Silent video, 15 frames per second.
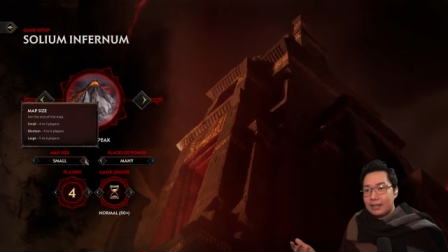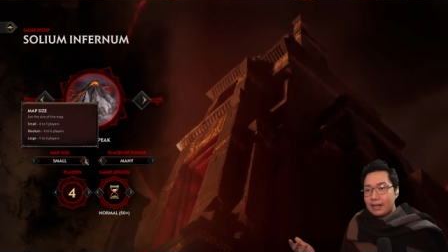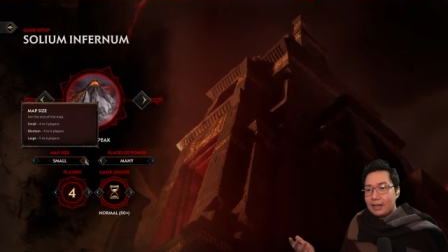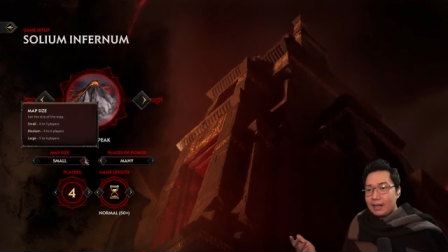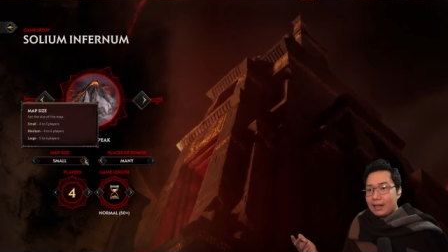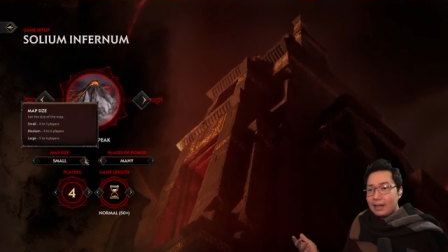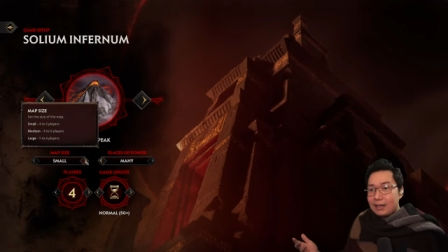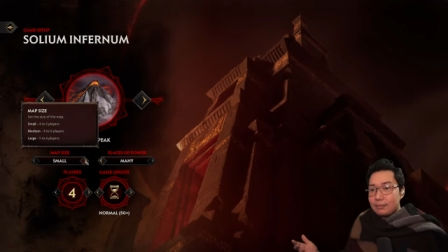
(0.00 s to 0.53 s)

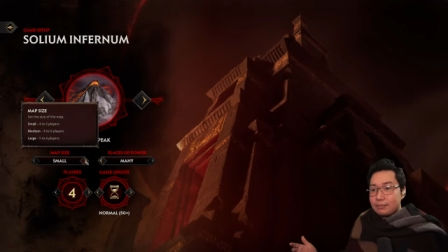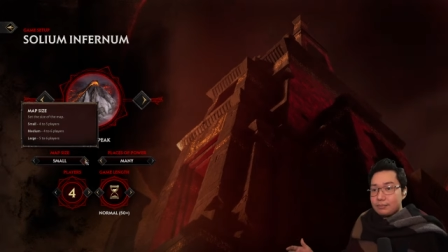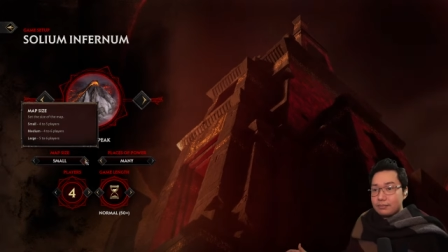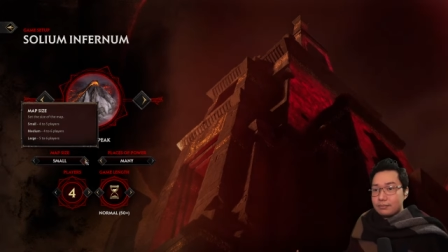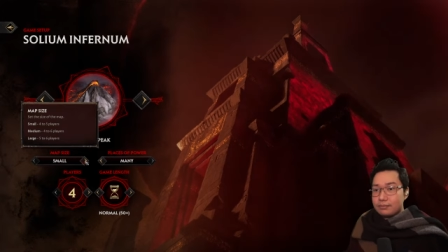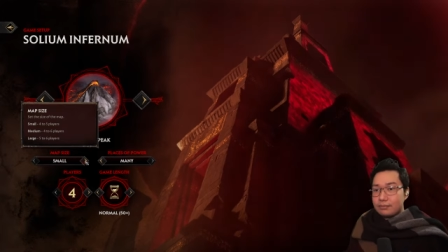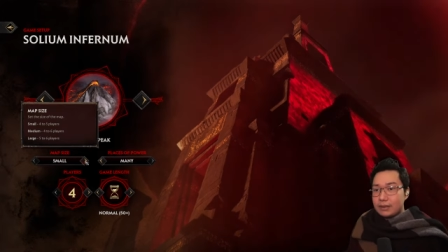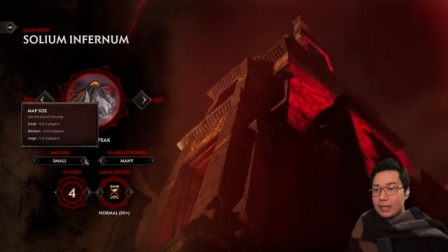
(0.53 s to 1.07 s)

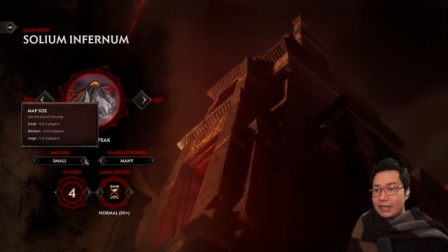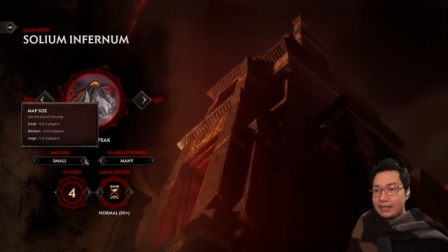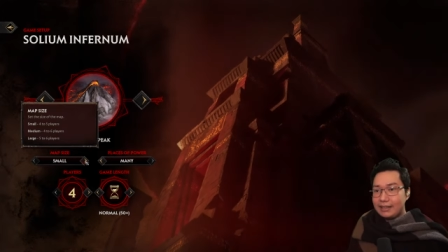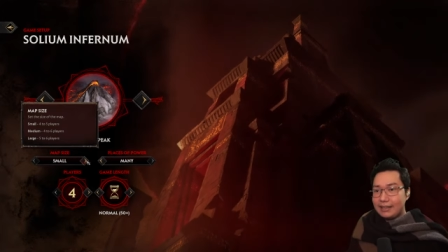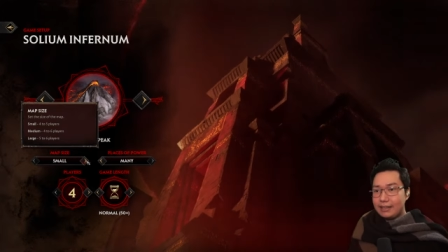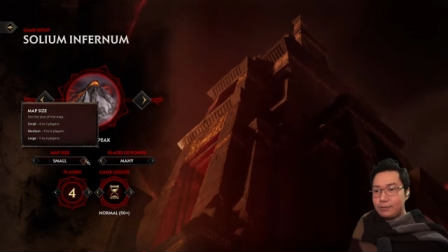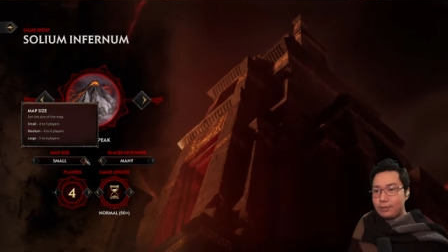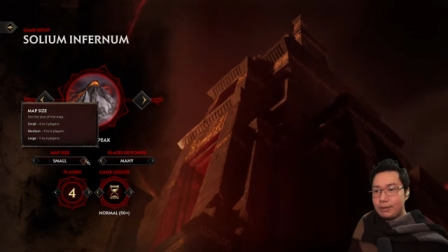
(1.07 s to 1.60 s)
Um, and I
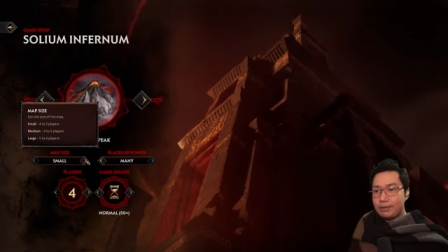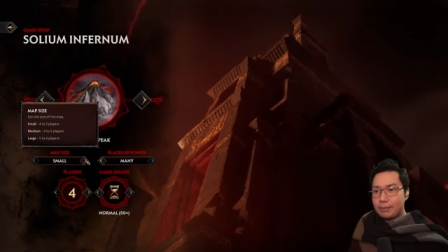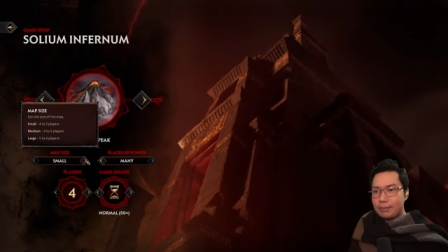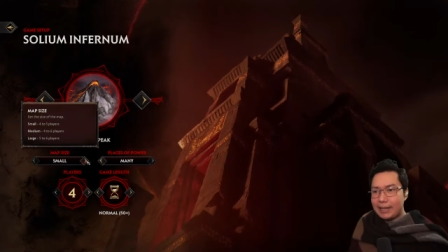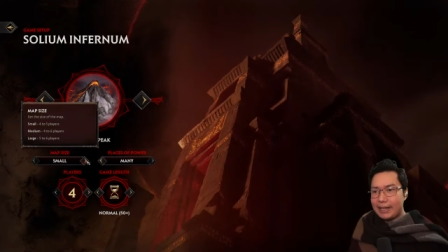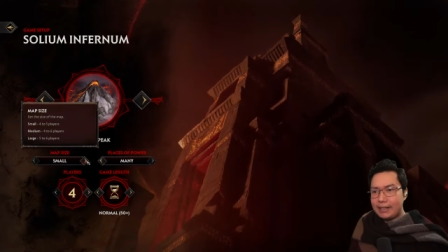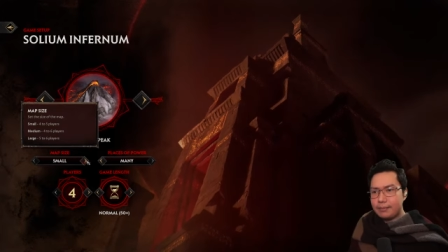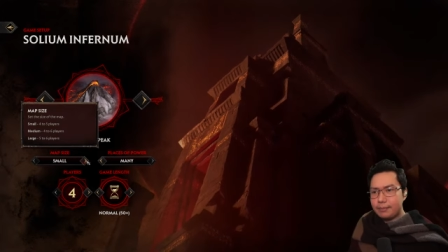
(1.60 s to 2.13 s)
think we were
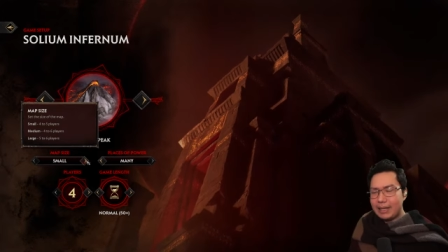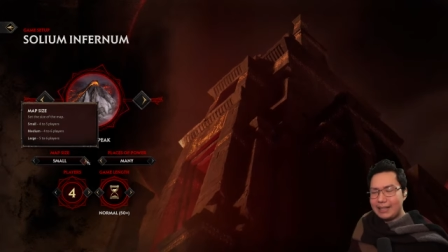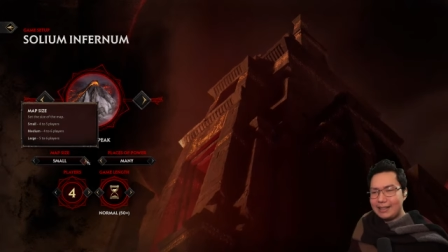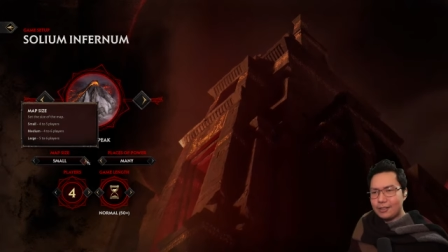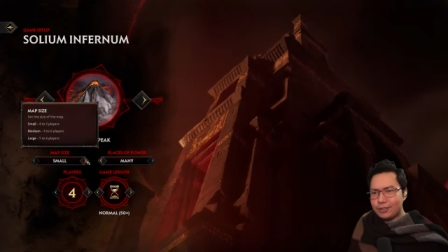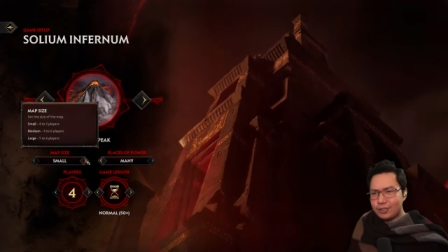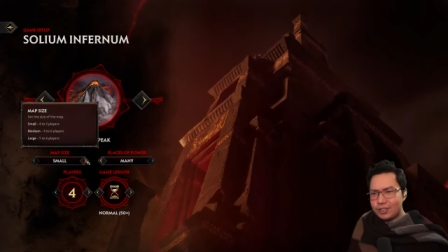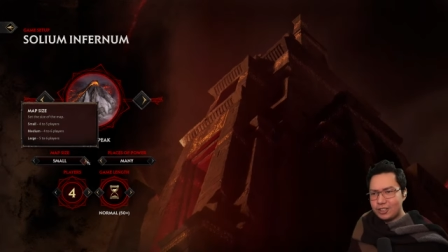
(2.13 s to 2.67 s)
playing mainly
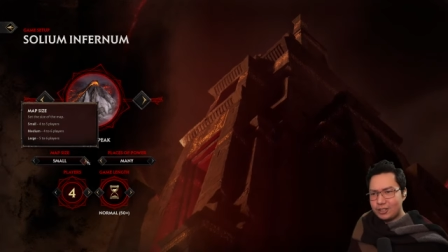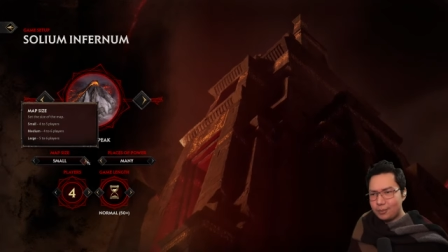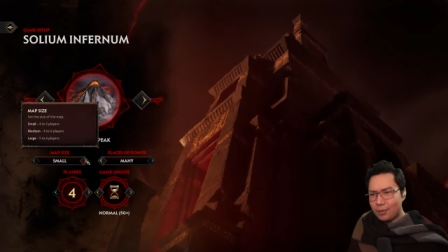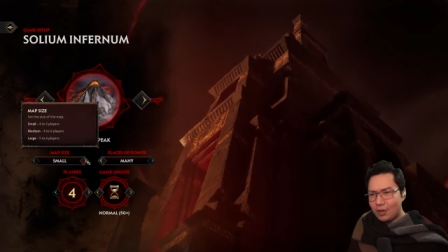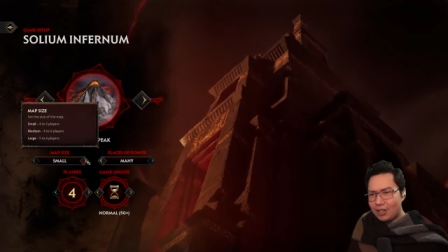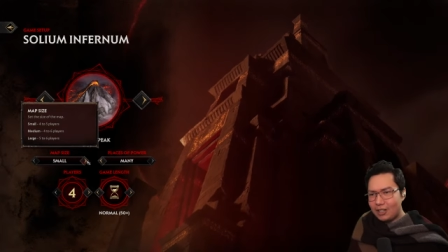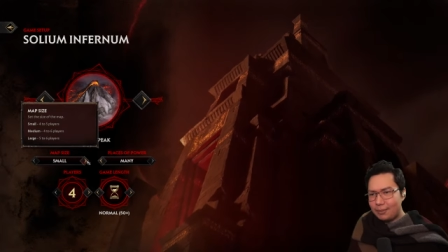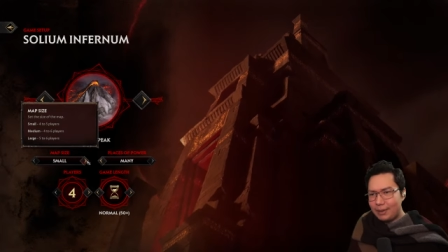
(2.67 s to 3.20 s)
on
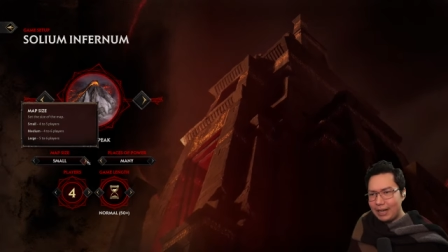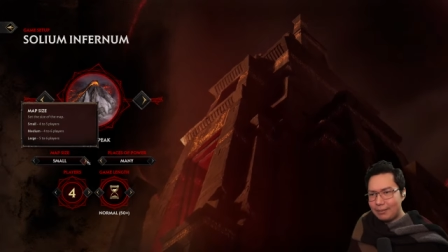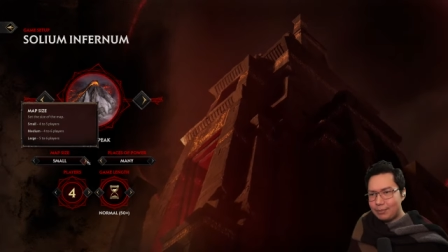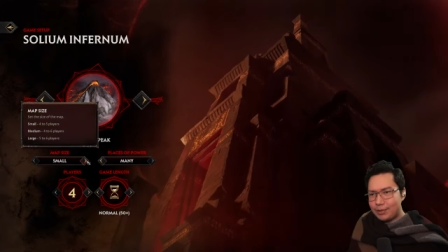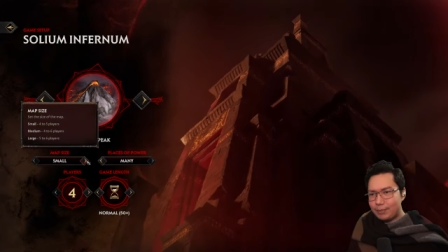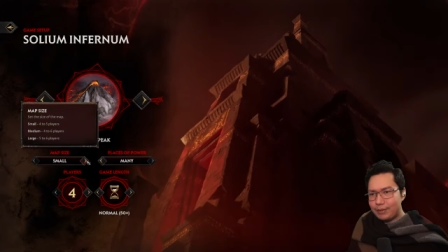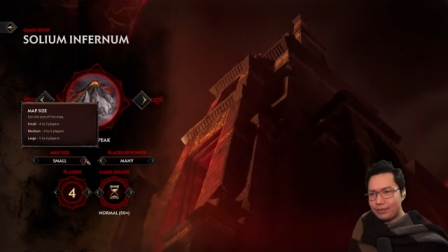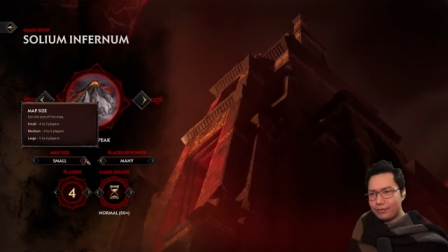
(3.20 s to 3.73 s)
small
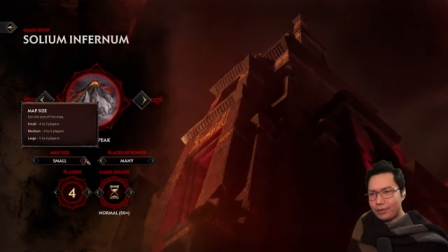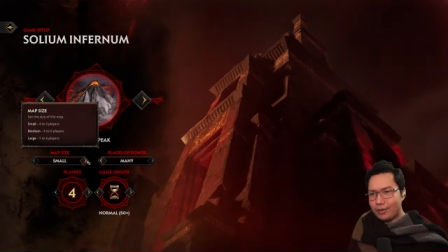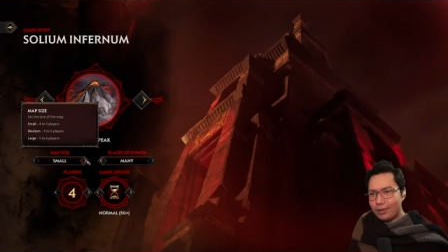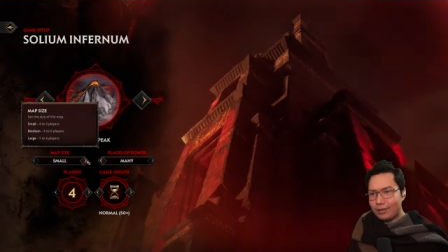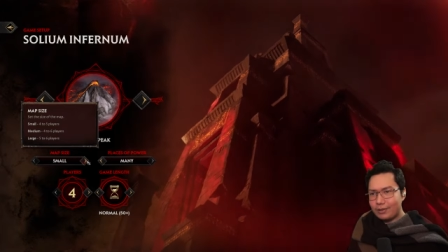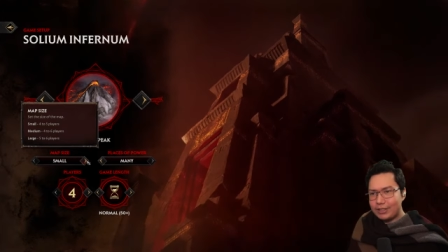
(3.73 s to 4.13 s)
maps before,